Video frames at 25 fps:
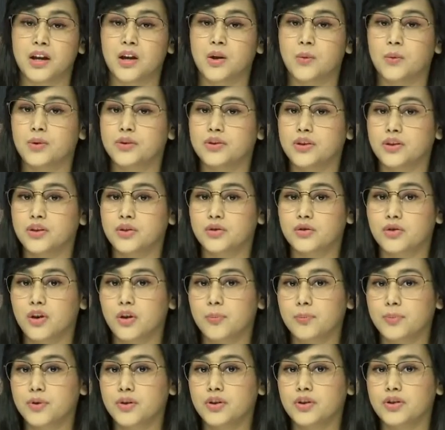With the
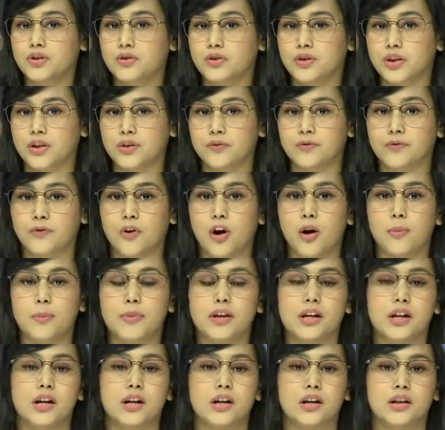European Union forming
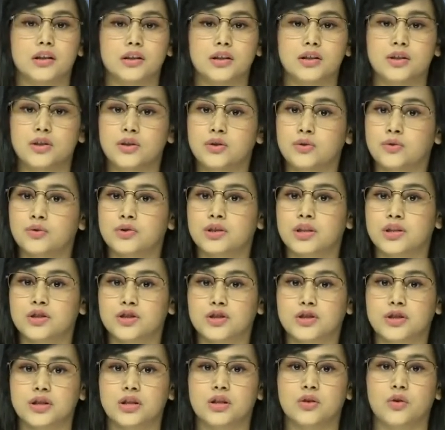a EU
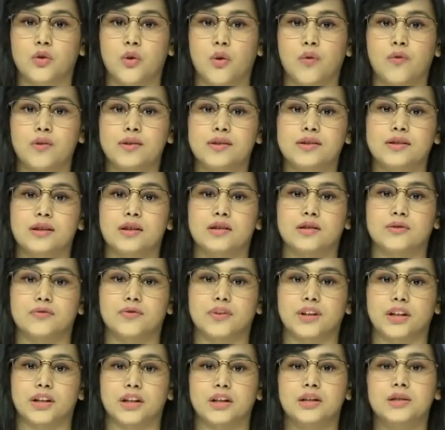digital COVID
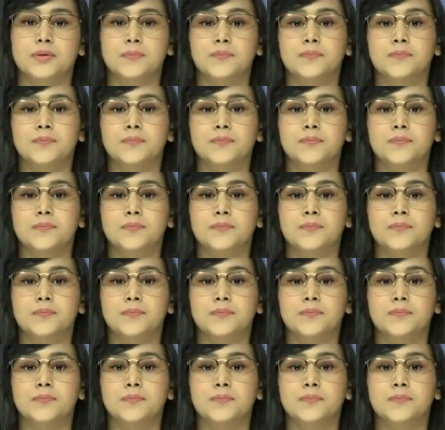certificate